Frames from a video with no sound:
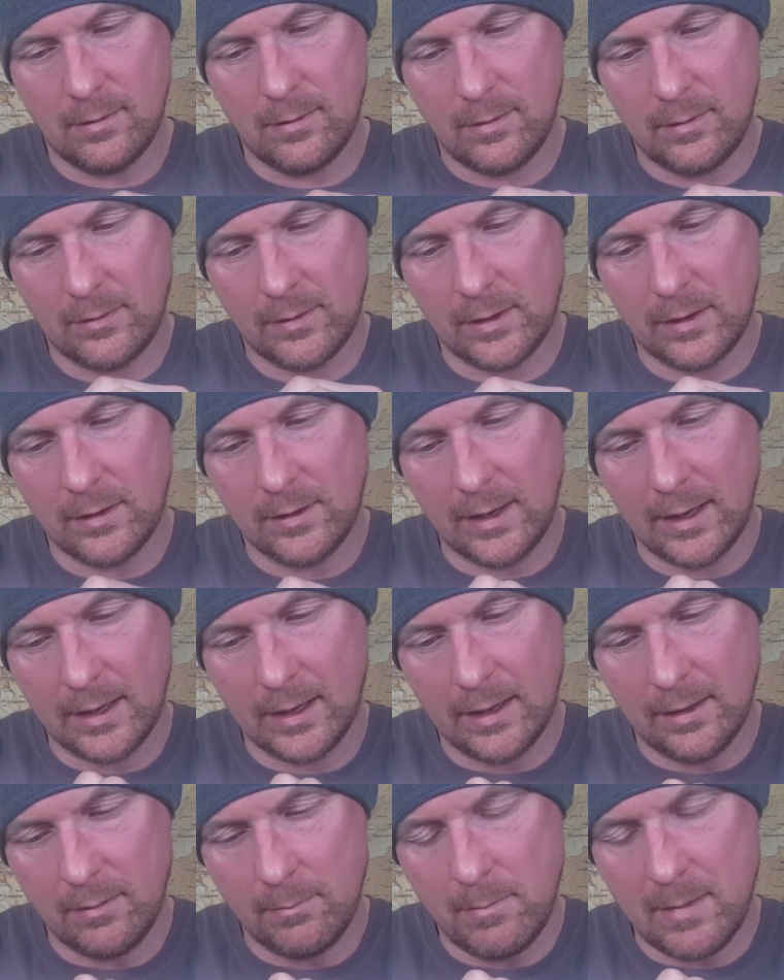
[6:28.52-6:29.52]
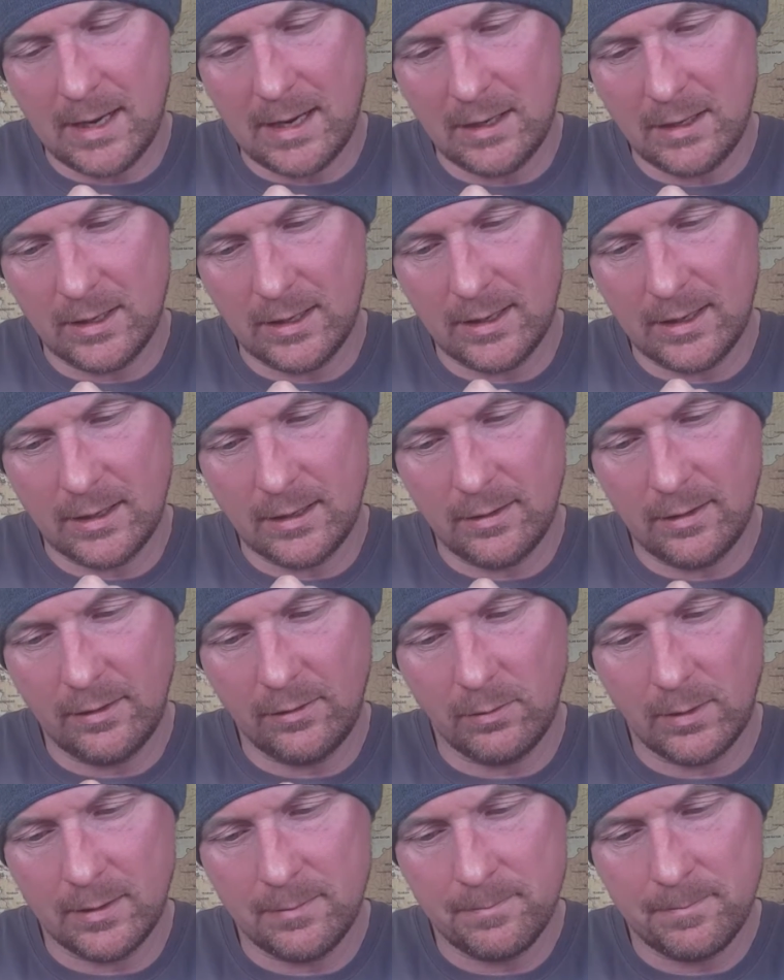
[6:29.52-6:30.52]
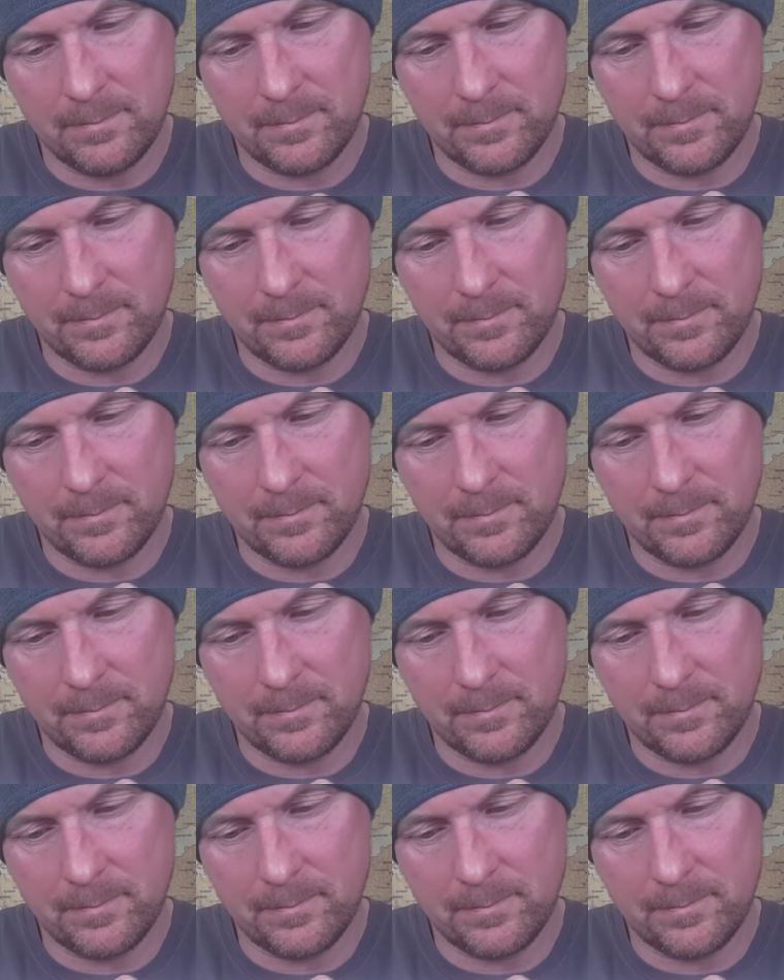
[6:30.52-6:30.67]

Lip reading: it's going to take another minute to get into this one.